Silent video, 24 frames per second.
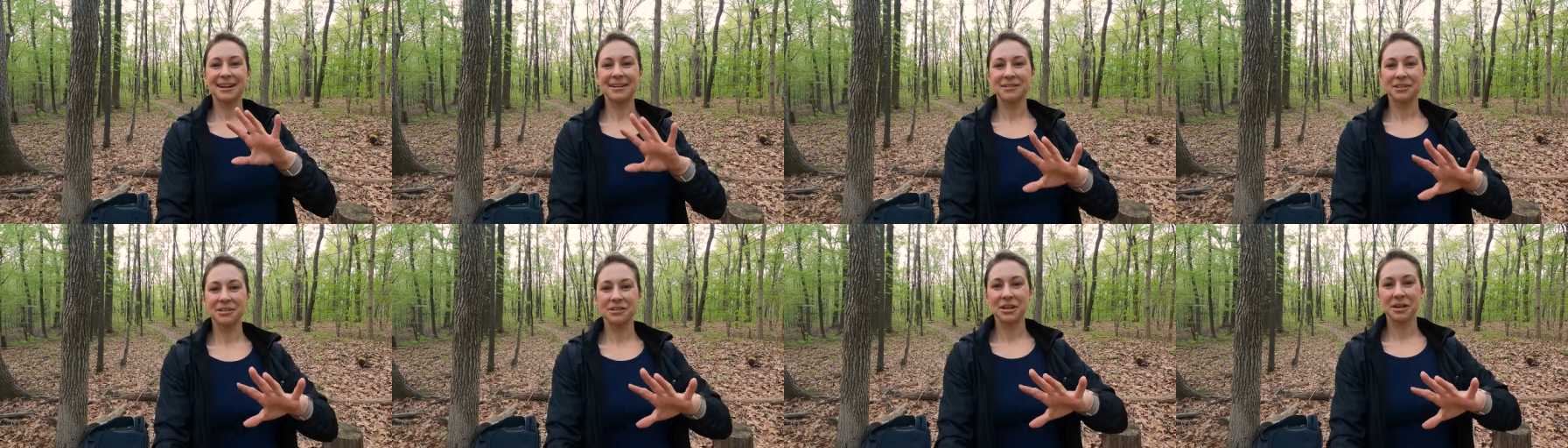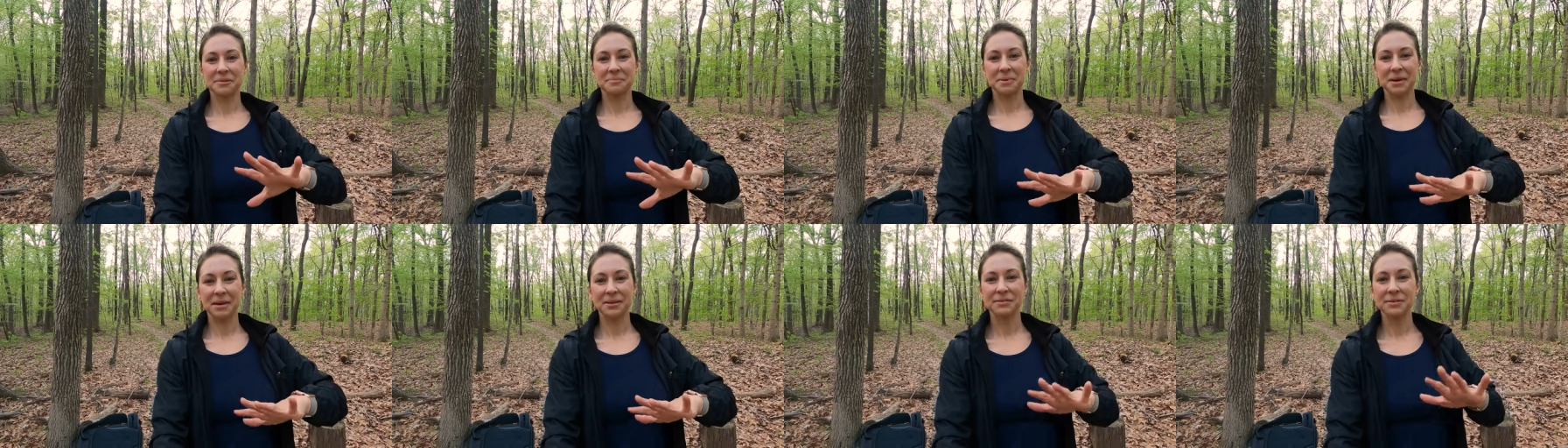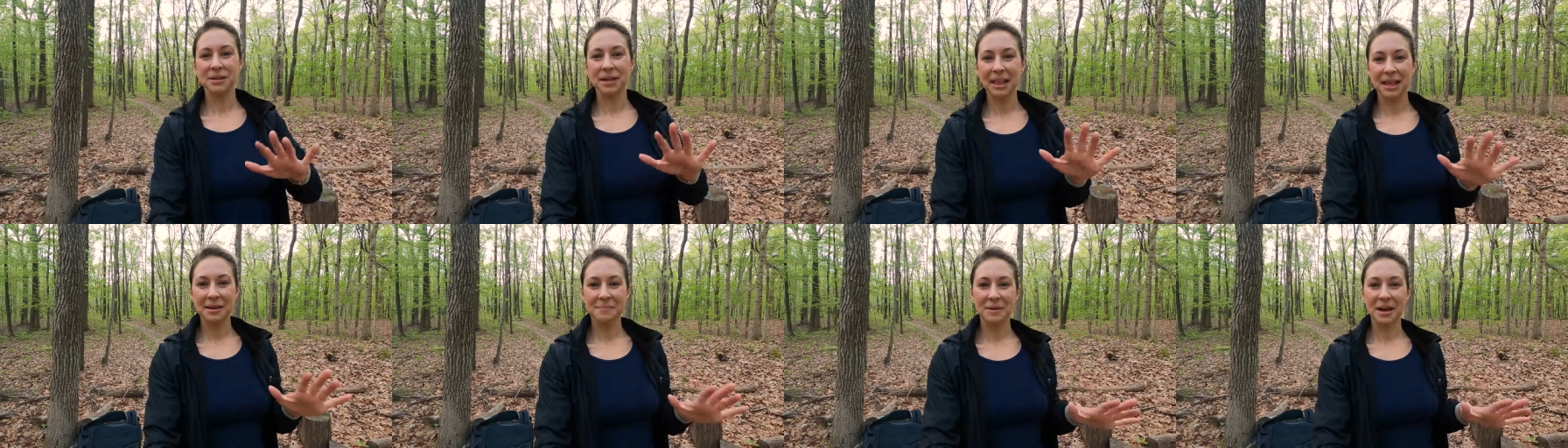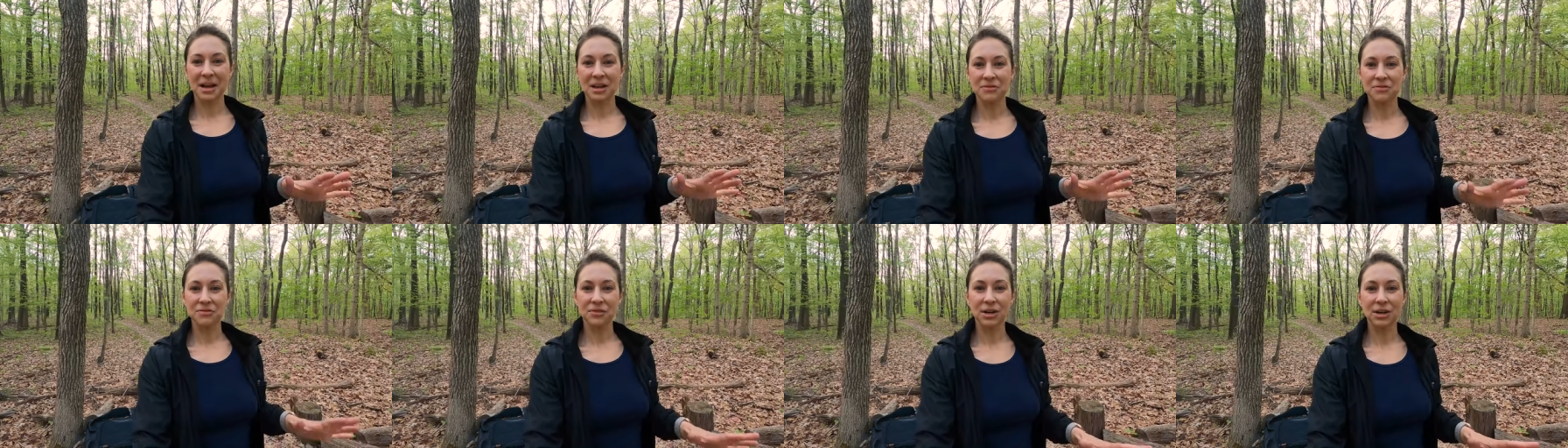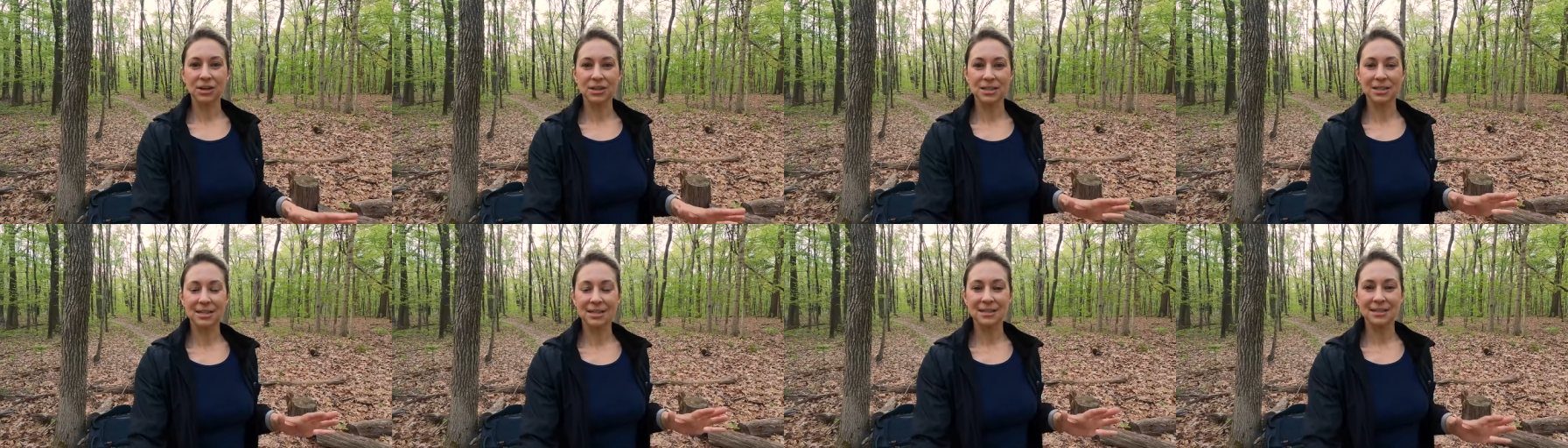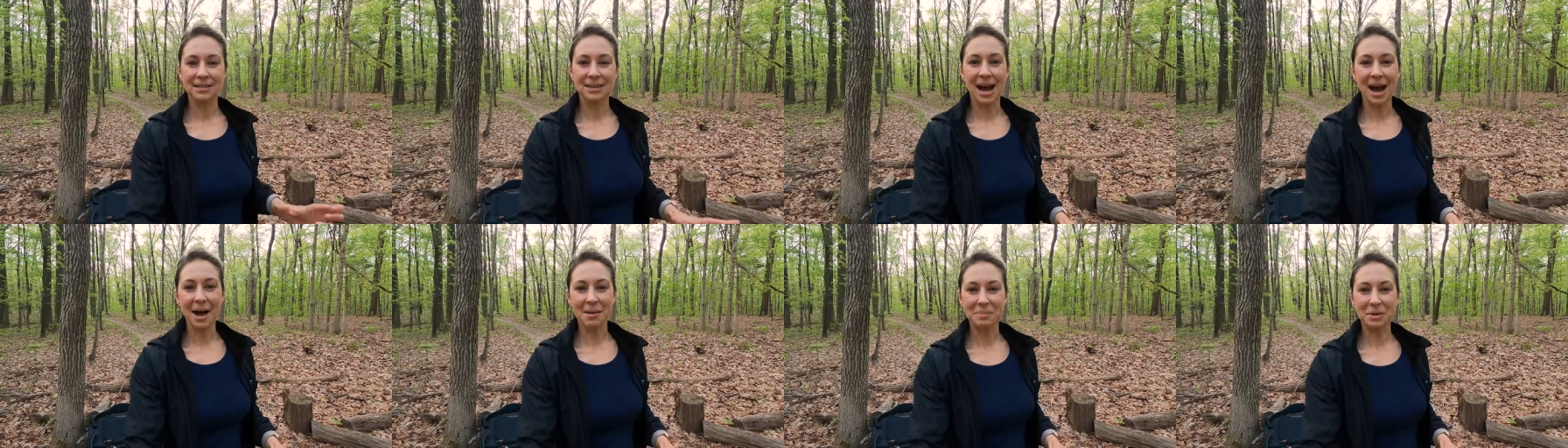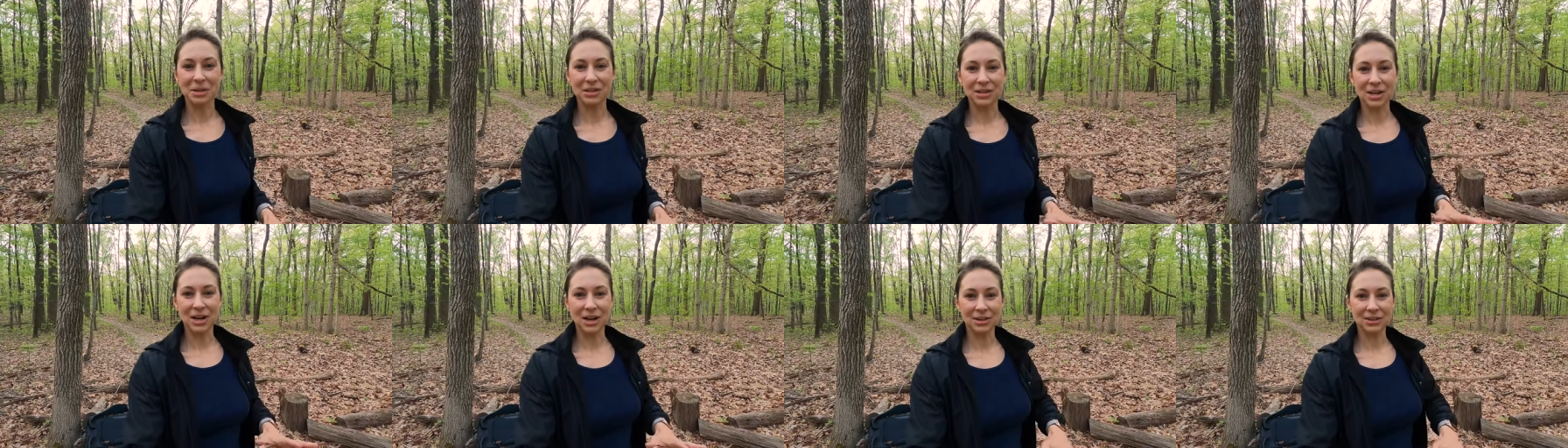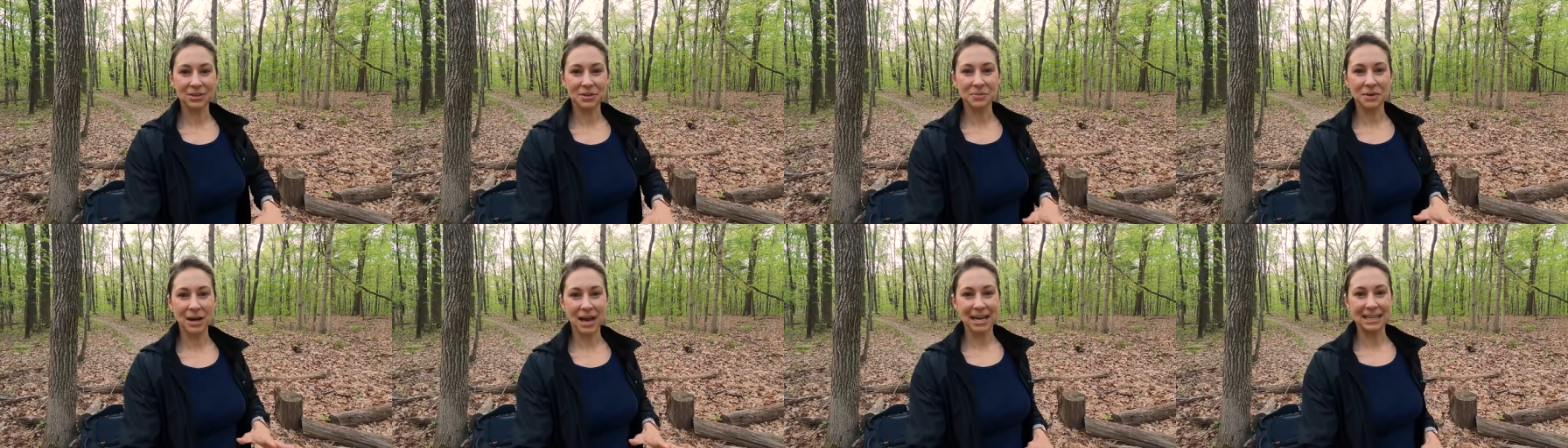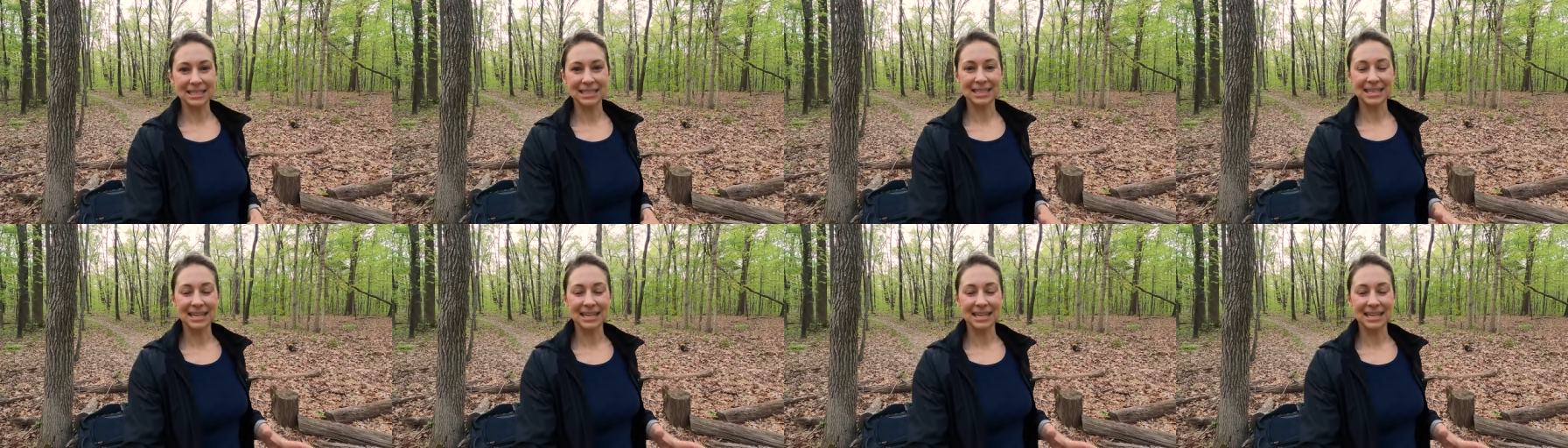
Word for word: road trip, but really my first stop along the way.